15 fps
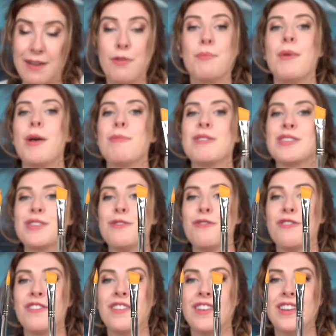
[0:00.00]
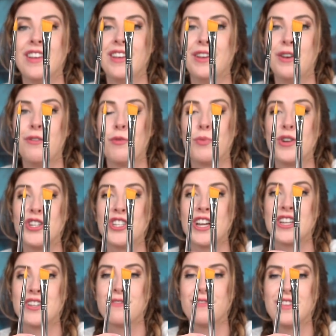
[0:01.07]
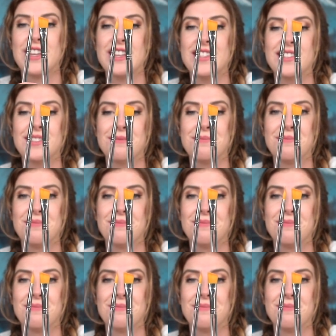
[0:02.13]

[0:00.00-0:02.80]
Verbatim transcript: have a moment of, of appreciation for these.